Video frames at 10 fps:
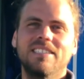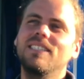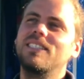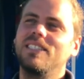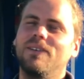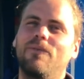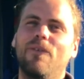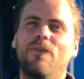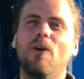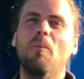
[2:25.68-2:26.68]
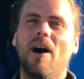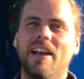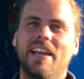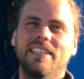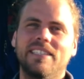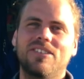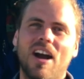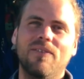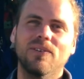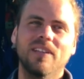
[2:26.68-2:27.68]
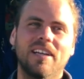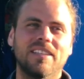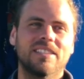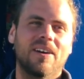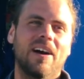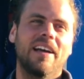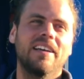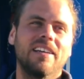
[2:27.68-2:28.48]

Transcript: just to fulfill my need to travel. And so I